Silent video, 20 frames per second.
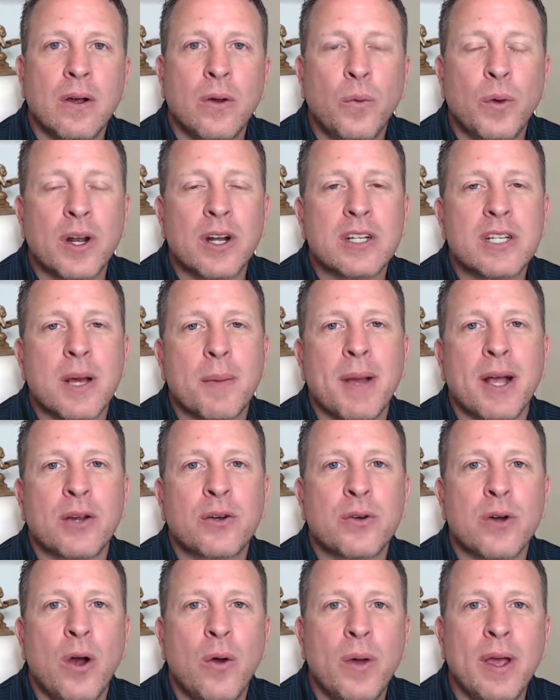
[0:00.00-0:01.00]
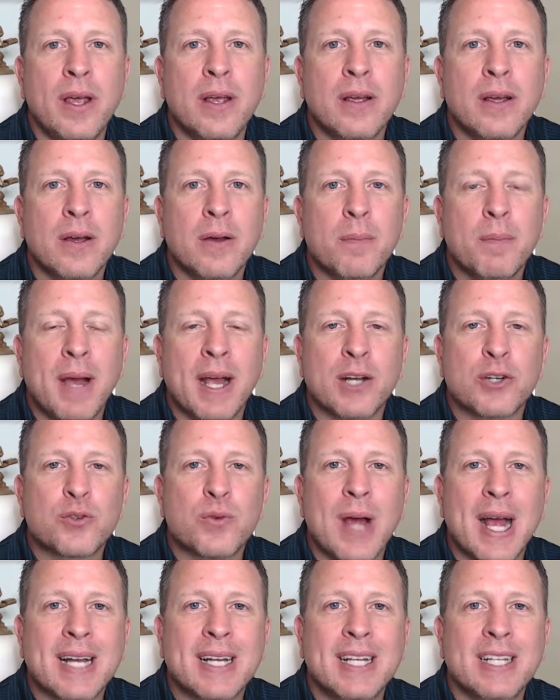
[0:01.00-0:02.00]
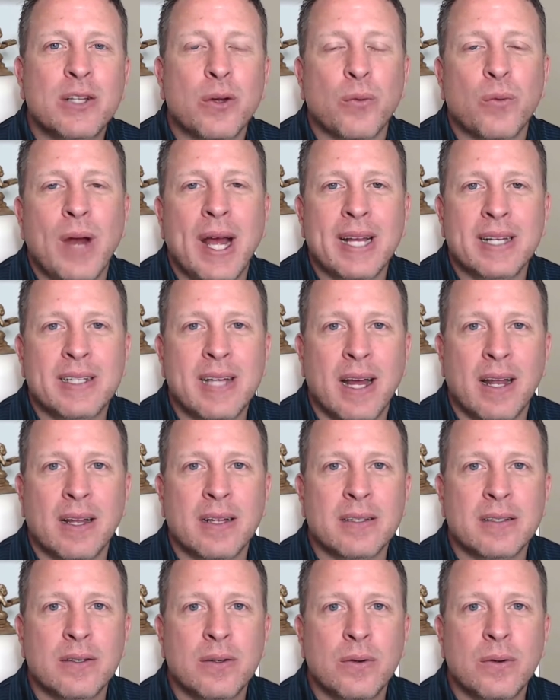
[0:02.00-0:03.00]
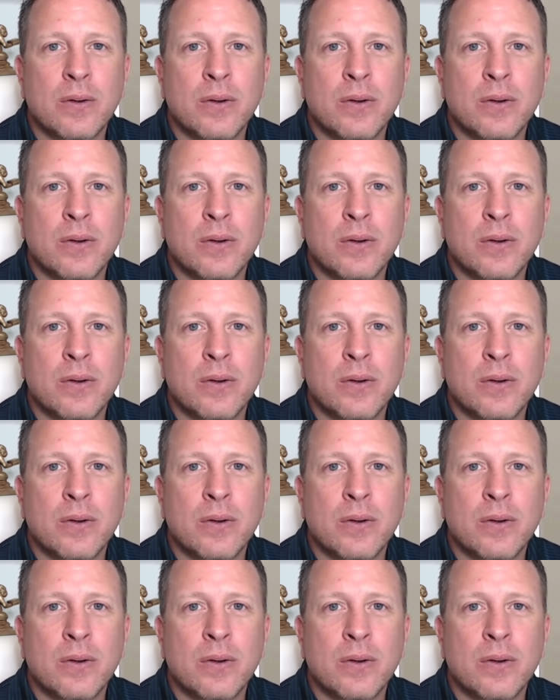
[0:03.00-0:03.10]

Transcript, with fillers: We're going to talk about growing by attracting the right talent.